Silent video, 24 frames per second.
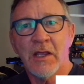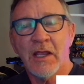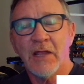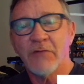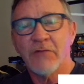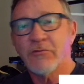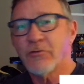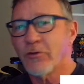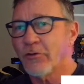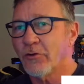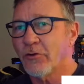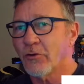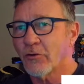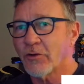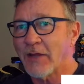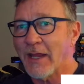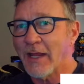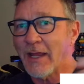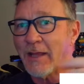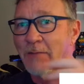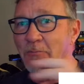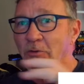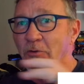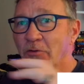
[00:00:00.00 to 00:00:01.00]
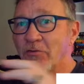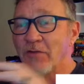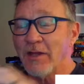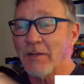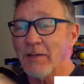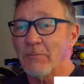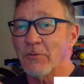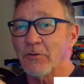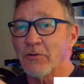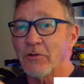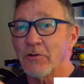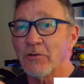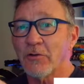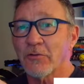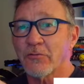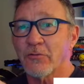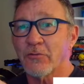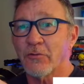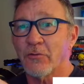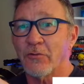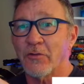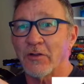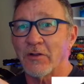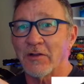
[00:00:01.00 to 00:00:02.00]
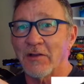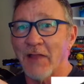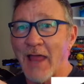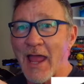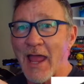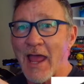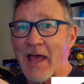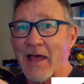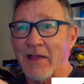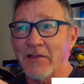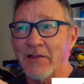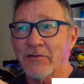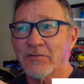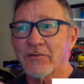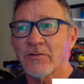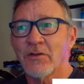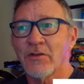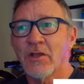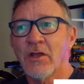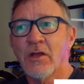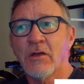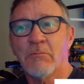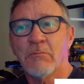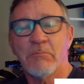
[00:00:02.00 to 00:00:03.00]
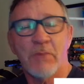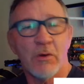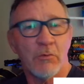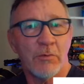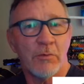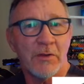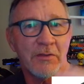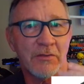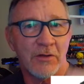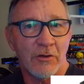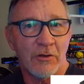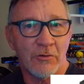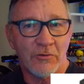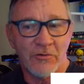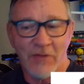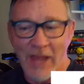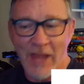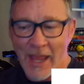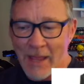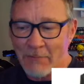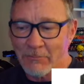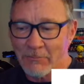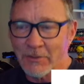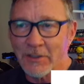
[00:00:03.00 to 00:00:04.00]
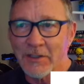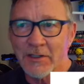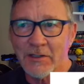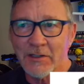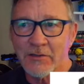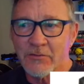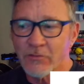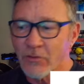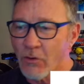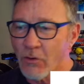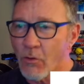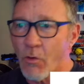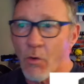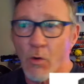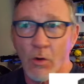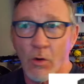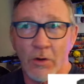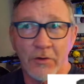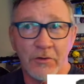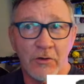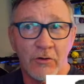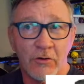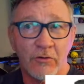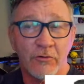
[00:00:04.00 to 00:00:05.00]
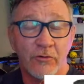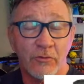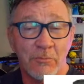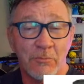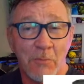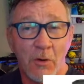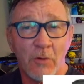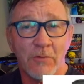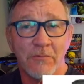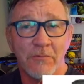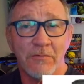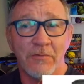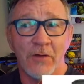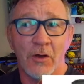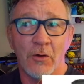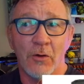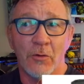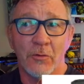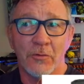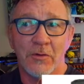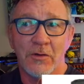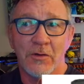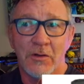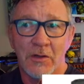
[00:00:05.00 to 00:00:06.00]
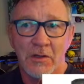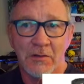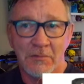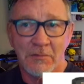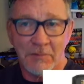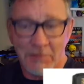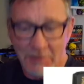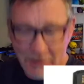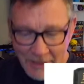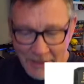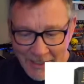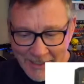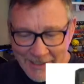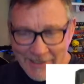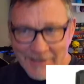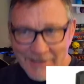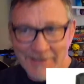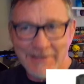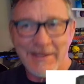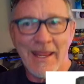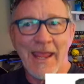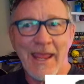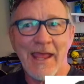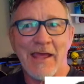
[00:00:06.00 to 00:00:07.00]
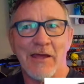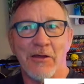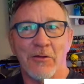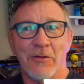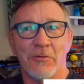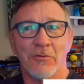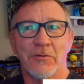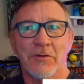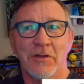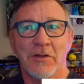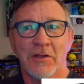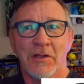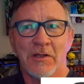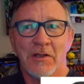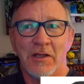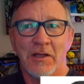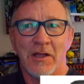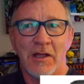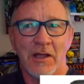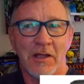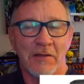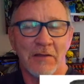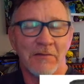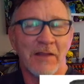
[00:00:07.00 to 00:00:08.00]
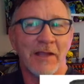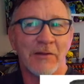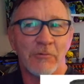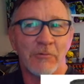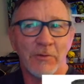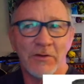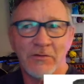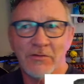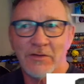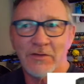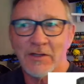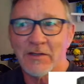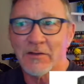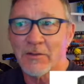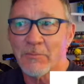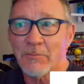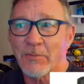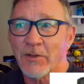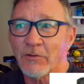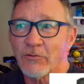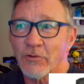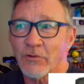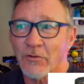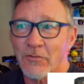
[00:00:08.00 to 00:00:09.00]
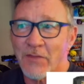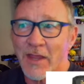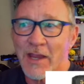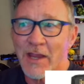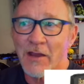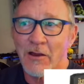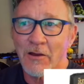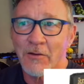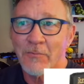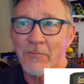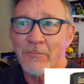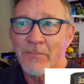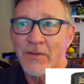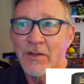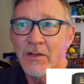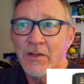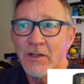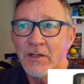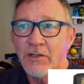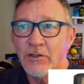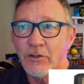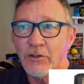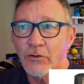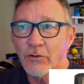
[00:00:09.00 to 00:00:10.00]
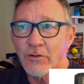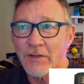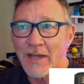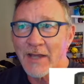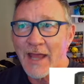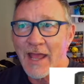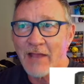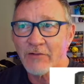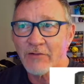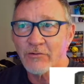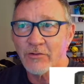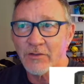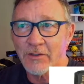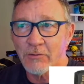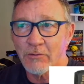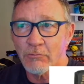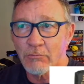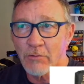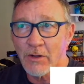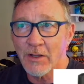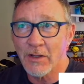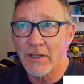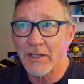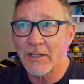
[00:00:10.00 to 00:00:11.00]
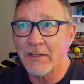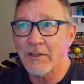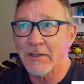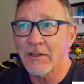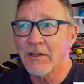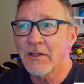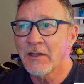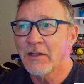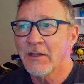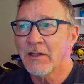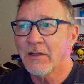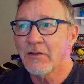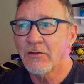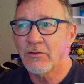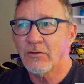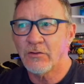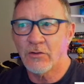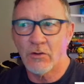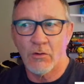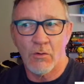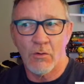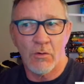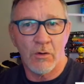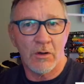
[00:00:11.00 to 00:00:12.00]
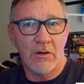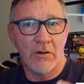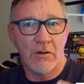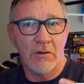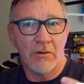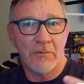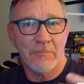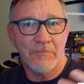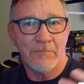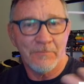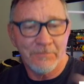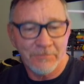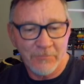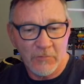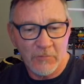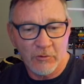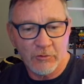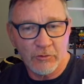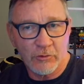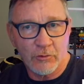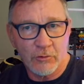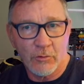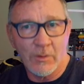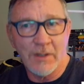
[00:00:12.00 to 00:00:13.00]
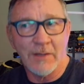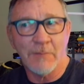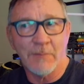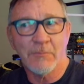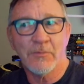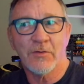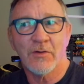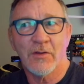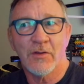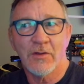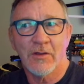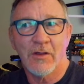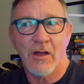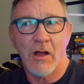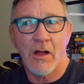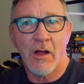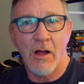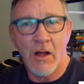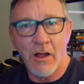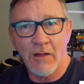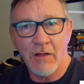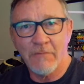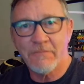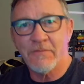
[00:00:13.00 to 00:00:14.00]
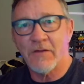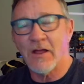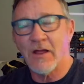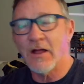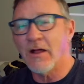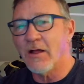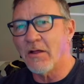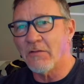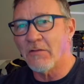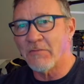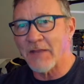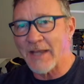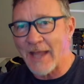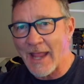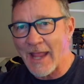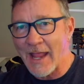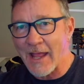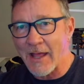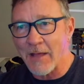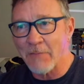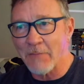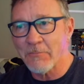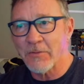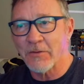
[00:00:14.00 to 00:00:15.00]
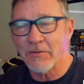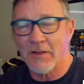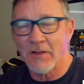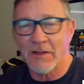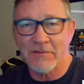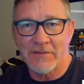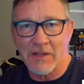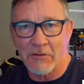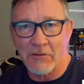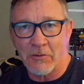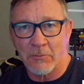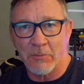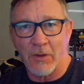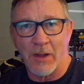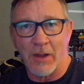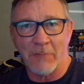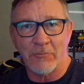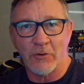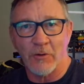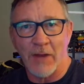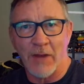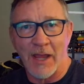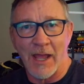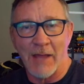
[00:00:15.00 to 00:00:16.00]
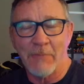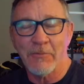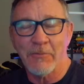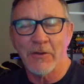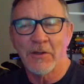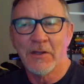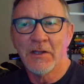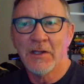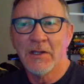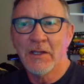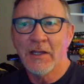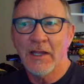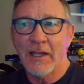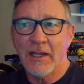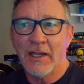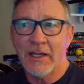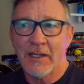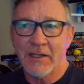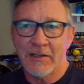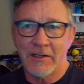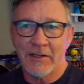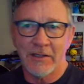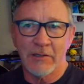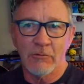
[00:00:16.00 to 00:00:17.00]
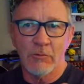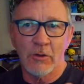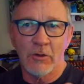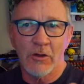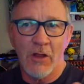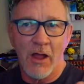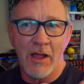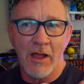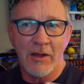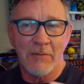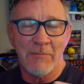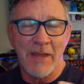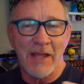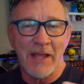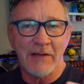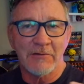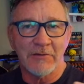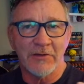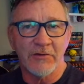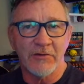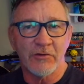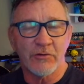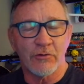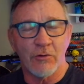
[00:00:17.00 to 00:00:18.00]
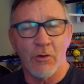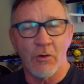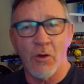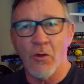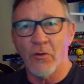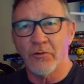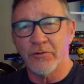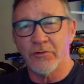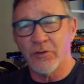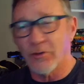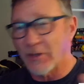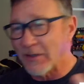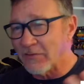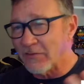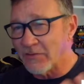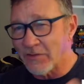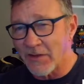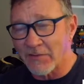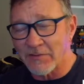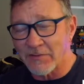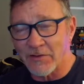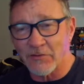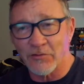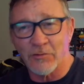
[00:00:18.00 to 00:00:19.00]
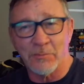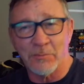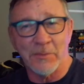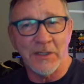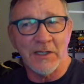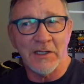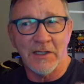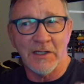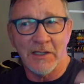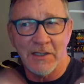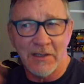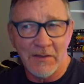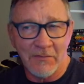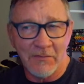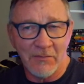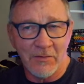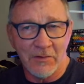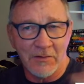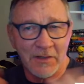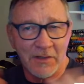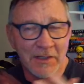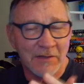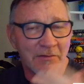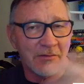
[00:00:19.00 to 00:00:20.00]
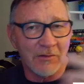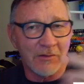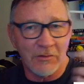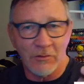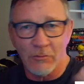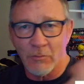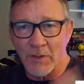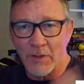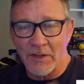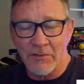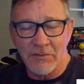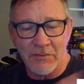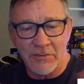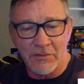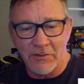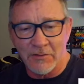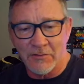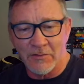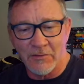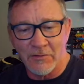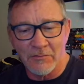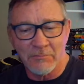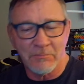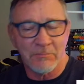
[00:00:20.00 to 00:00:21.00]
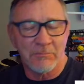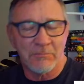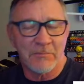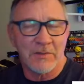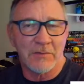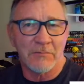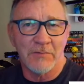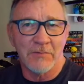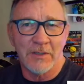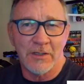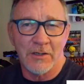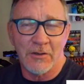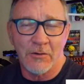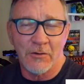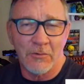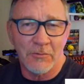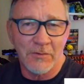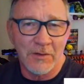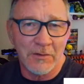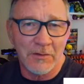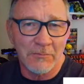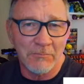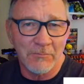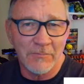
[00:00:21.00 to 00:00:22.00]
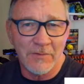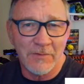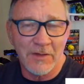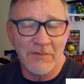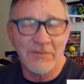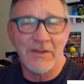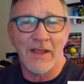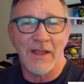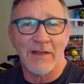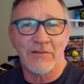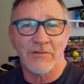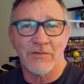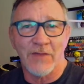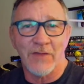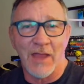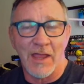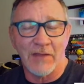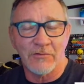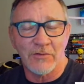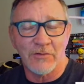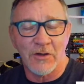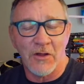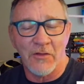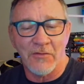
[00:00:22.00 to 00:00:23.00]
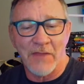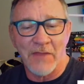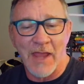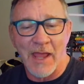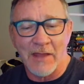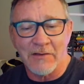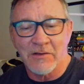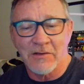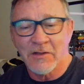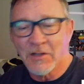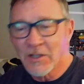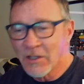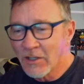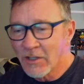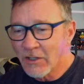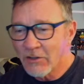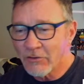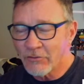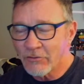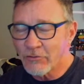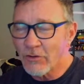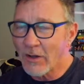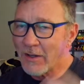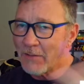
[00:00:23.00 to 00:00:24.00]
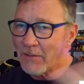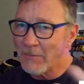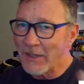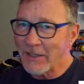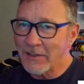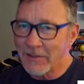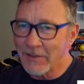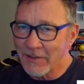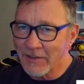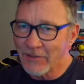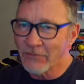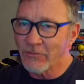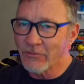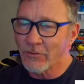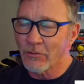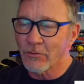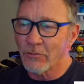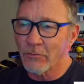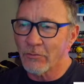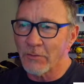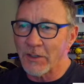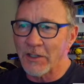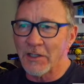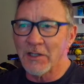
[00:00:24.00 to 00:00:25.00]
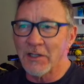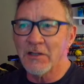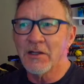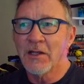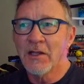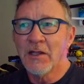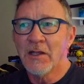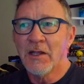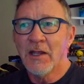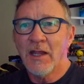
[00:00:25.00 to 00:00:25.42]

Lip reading: And so your camera is able to look through the glass, but with your tablet or your smartphone laying down, like we see in the picture there, you can actually run your script off of an app, a teleprompter app, and it will automatically scroll. You can set the speed and the length and the width and the text size and all that, and try to make it easier to read.